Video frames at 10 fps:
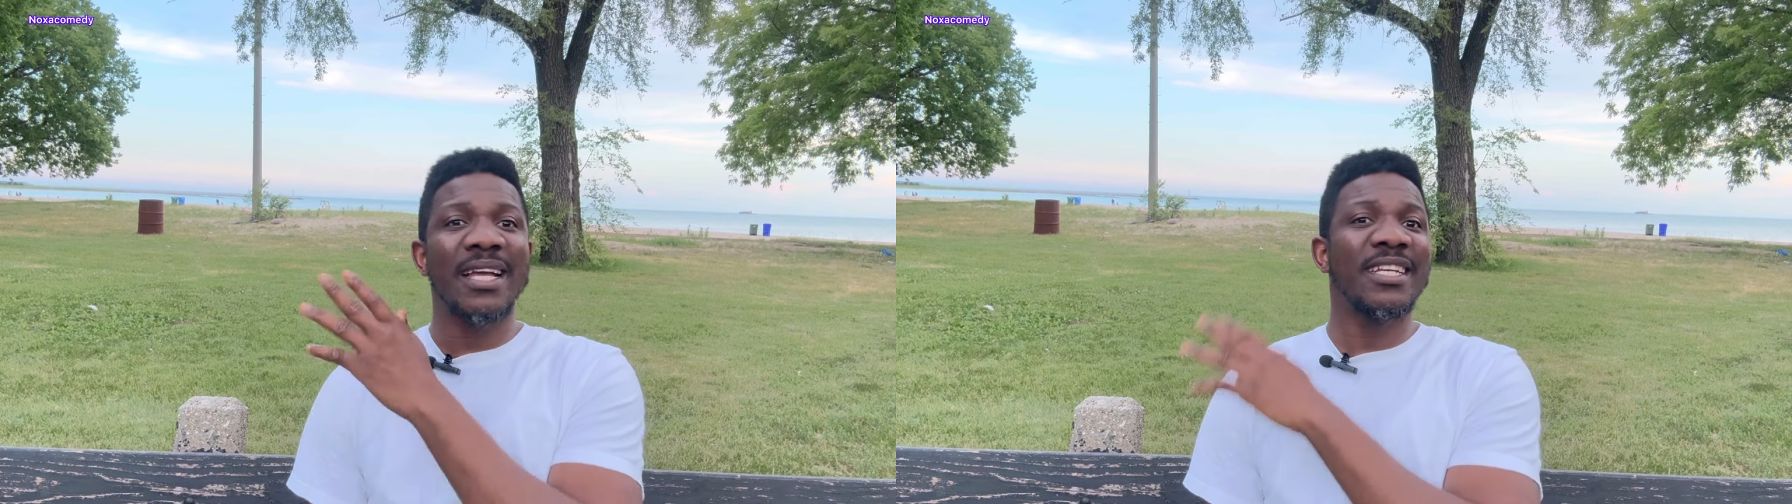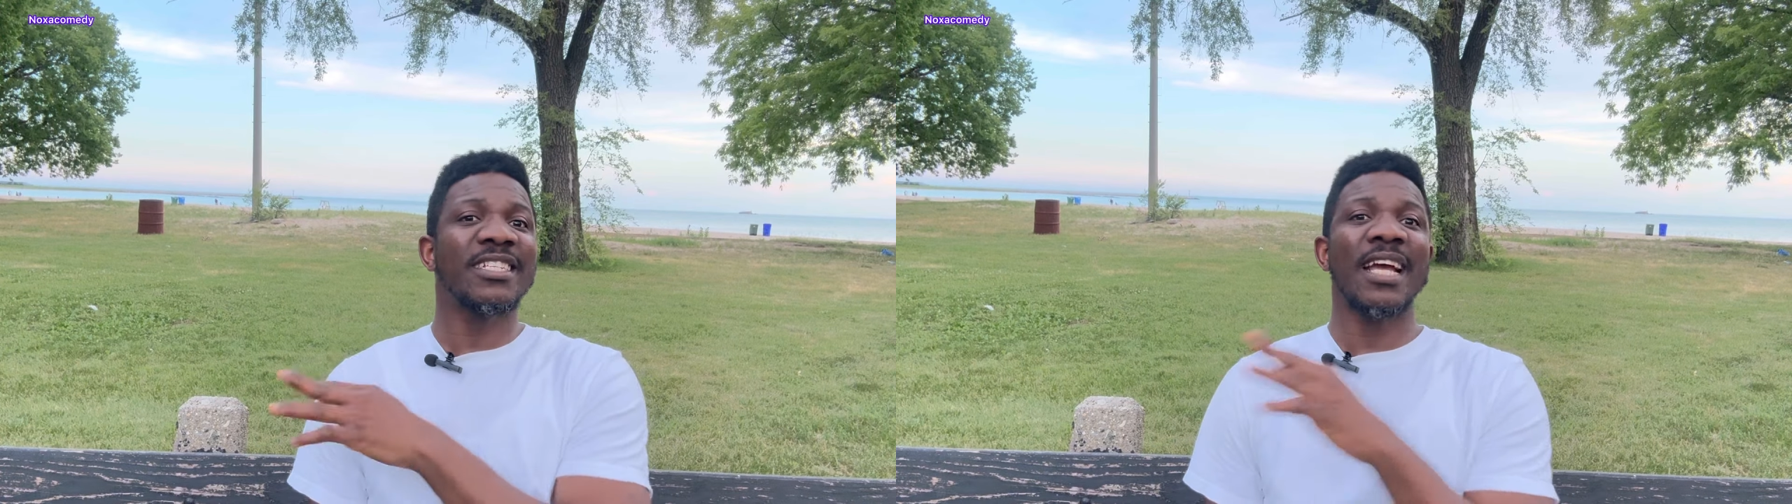
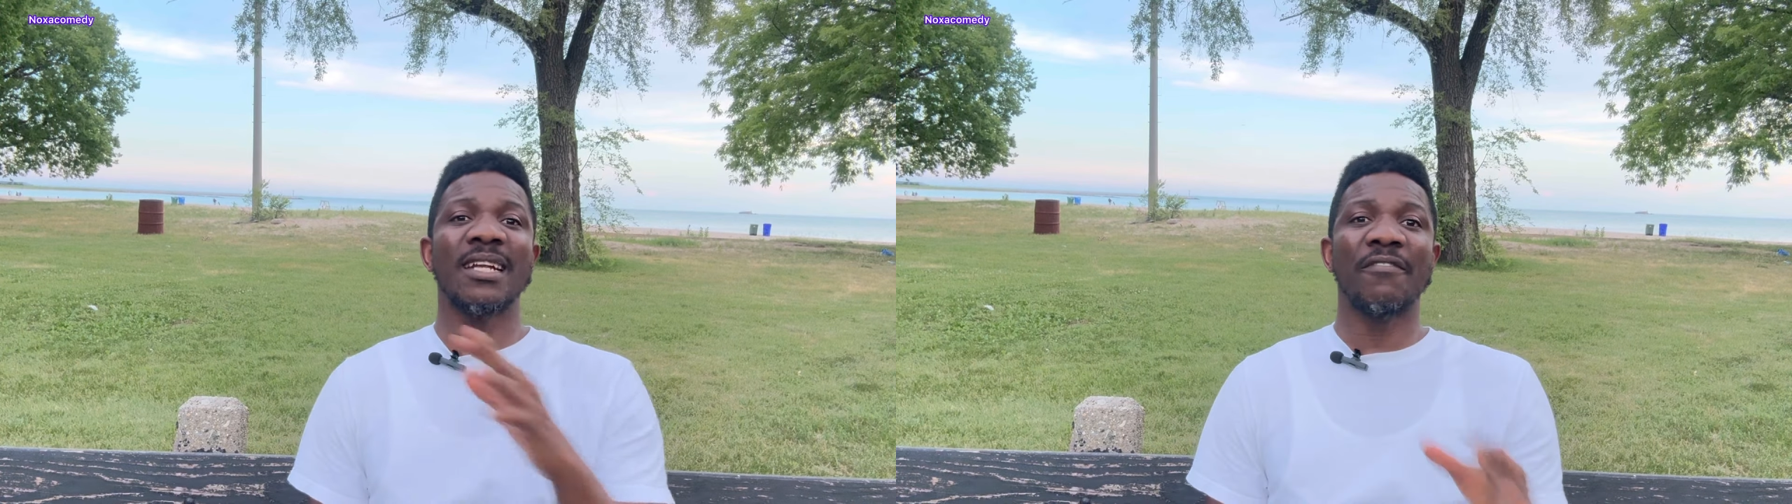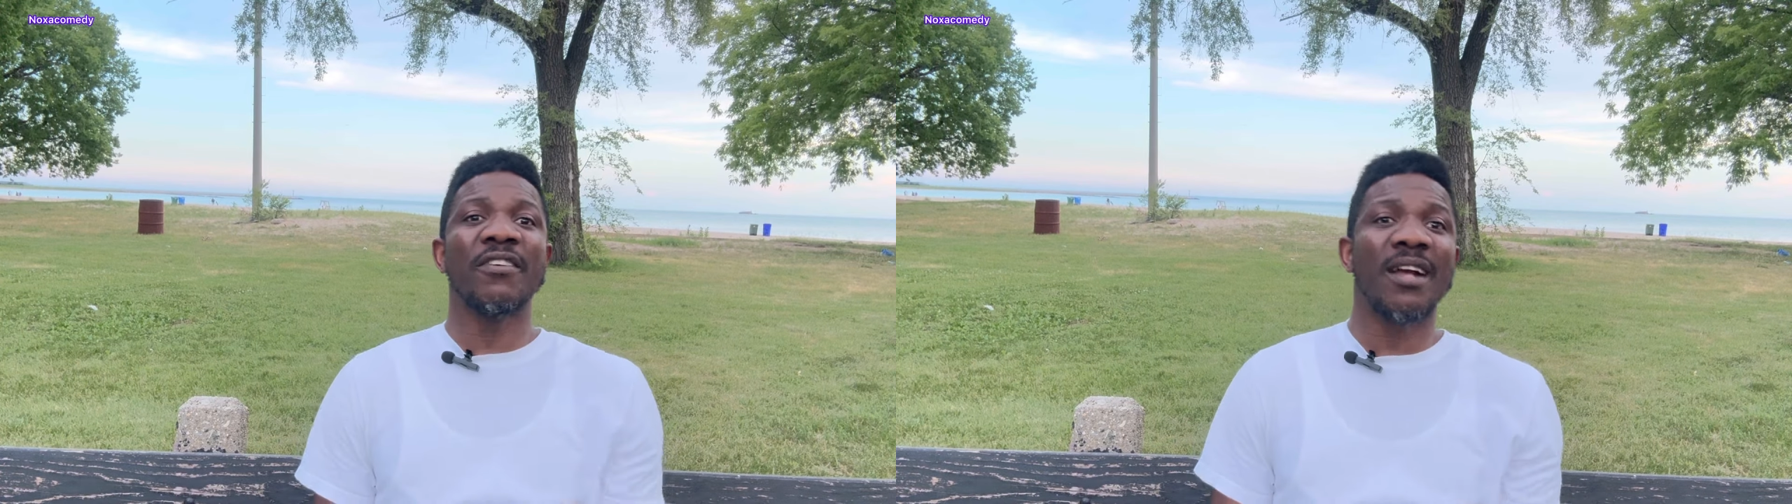Asia, and
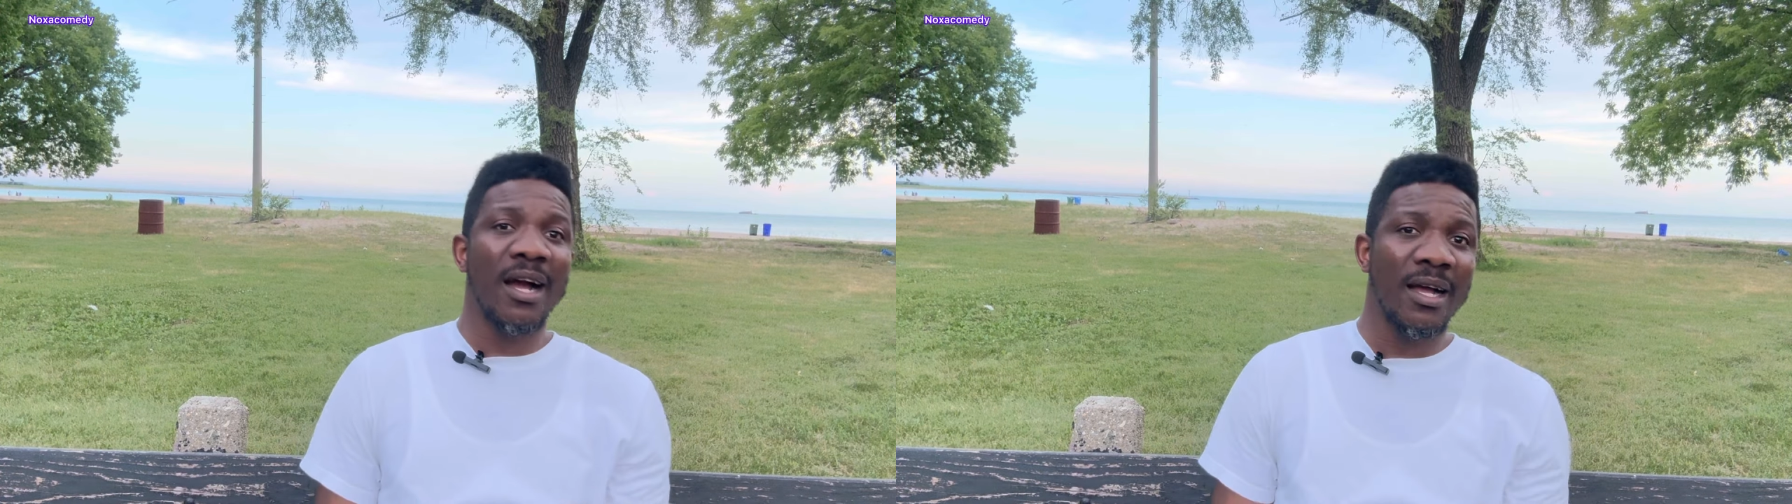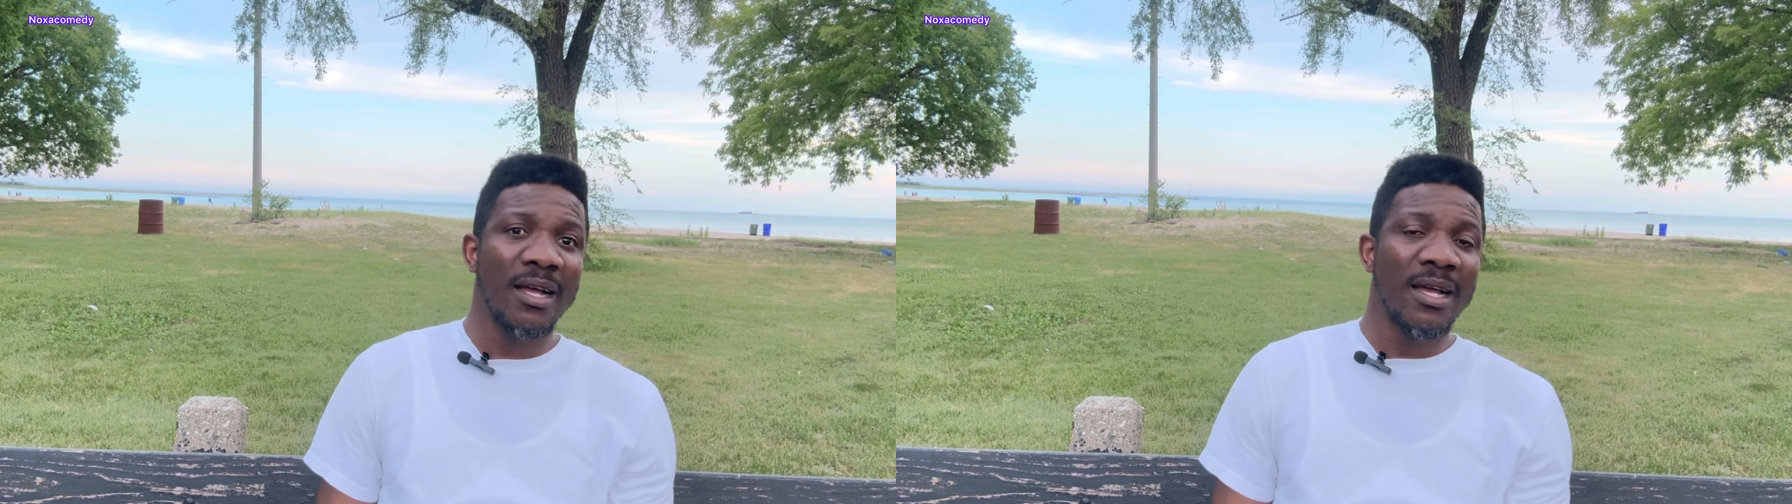Africa,